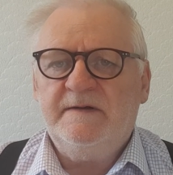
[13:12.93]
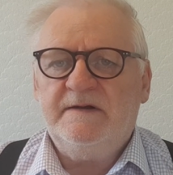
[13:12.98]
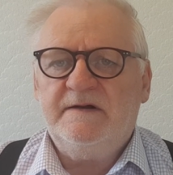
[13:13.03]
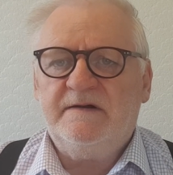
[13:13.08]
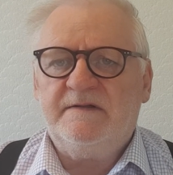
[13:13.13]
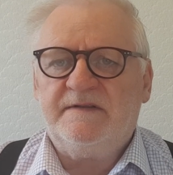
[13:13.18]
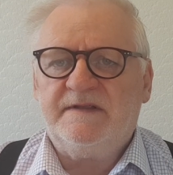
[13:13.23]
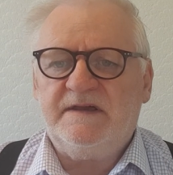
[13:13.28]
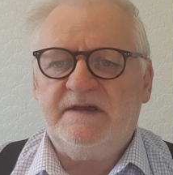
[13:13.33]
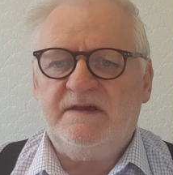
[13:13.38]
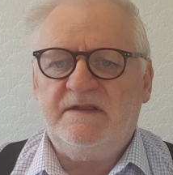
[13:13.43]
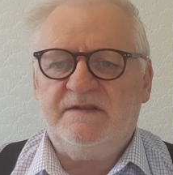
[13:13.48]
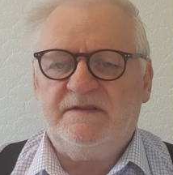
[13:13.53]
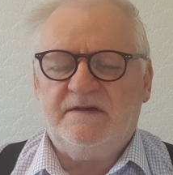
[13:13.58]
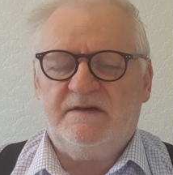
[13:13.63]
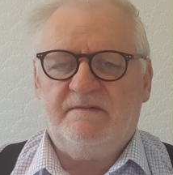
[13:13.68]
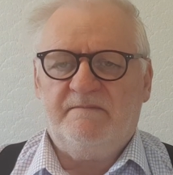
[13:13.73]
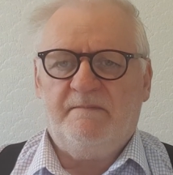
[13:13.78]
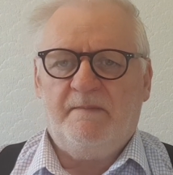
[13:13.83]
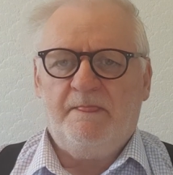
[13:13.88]

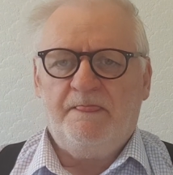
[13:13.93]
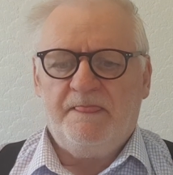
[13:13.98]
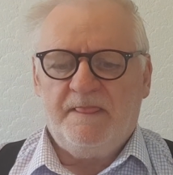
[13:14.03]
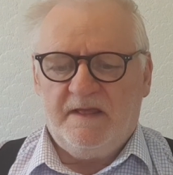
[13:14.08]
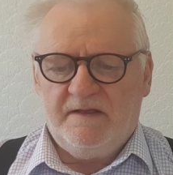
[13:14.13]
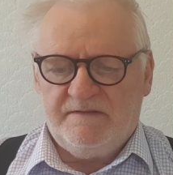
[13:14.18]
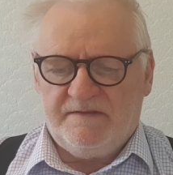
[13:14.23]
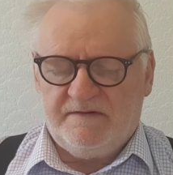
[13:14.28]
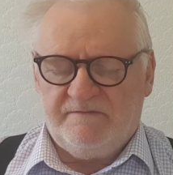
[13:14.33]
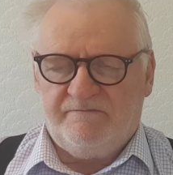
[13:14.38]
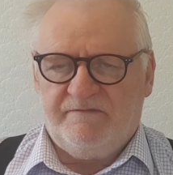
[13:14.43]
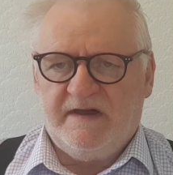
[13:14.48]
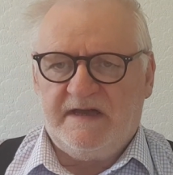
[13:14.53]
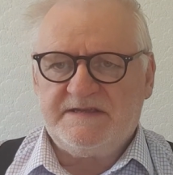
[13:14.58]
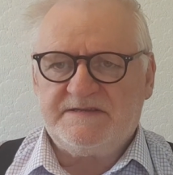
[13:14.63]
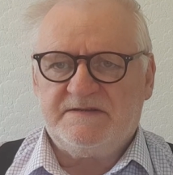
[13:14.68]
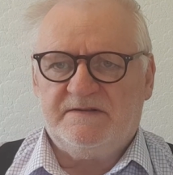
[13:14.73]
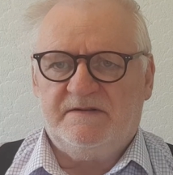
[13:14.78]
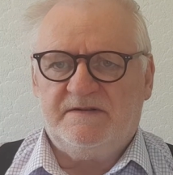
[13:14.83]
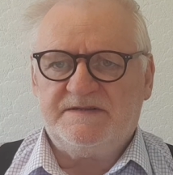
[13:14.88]
the
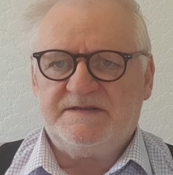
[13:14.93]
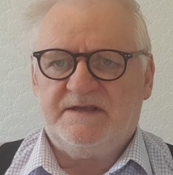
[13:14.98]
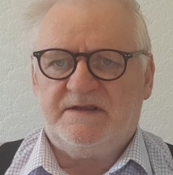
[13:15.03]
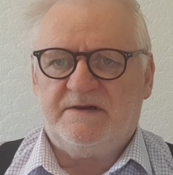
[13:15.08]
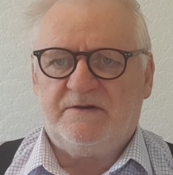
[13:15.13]
vessels that